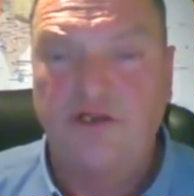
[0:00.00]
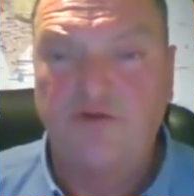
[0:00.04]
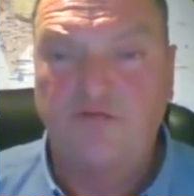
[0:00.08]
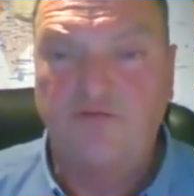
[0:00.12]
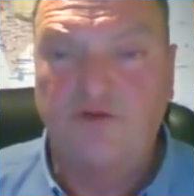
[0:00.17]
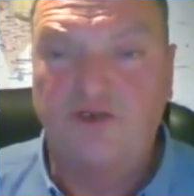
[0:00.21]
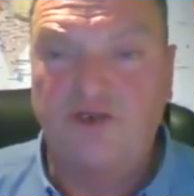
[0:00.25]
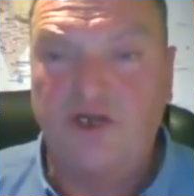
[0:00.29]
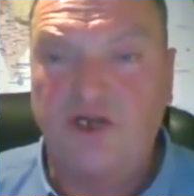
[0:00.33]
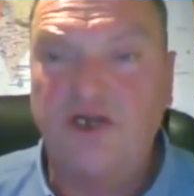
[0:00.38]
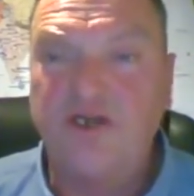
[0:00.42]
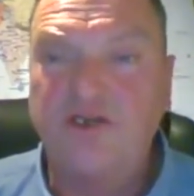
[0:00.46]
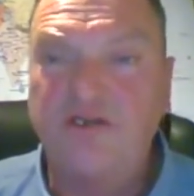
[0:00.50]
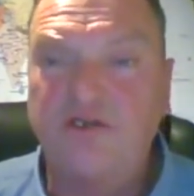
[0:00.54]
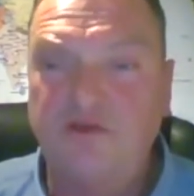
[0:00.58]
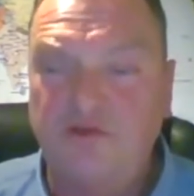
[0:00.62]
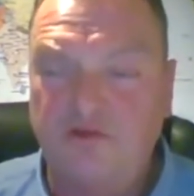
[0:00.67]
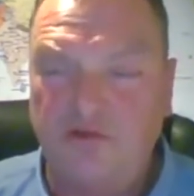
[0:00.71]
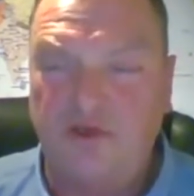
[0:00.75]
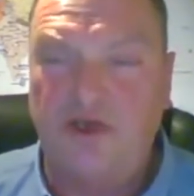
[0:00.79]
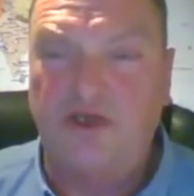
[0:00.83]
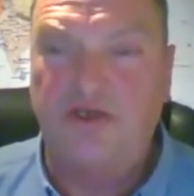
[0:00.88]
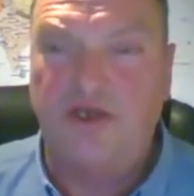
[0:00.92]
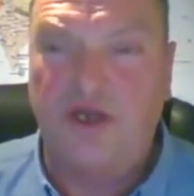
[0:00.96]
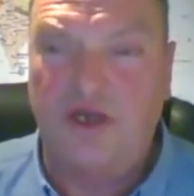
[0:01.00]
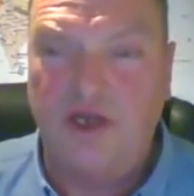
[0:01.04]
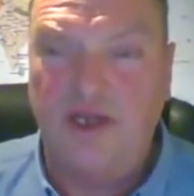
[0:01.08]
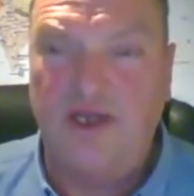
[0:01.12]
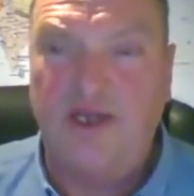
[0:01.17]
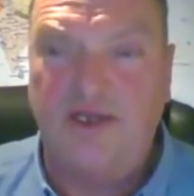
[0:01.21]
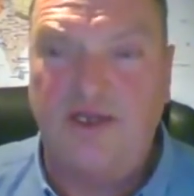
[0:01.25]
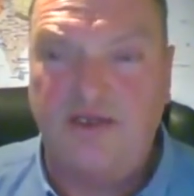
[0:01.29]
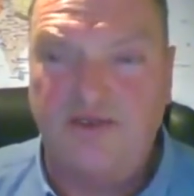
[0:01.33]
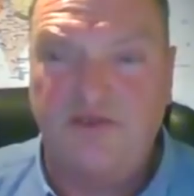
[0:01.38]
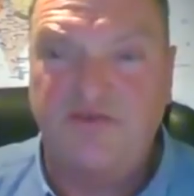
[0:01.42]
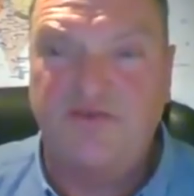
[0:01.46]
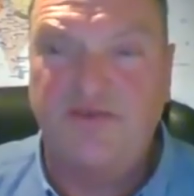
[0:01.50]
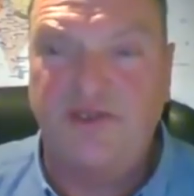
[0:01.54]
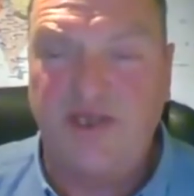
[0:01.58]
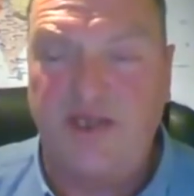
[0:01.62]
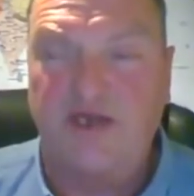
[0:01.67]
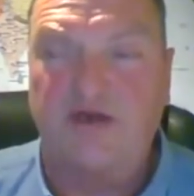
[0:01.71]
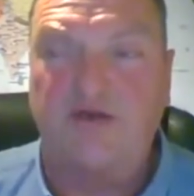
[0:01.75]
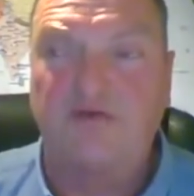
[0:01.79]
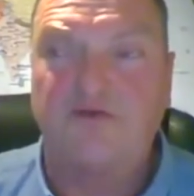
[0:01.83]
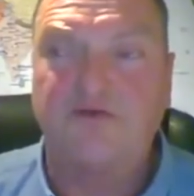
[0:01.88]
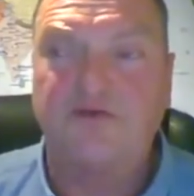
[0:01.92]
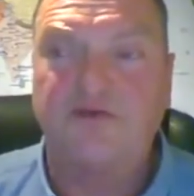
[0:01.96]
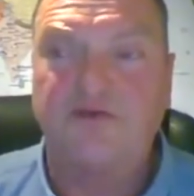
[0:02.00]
which I knew and I had as gout,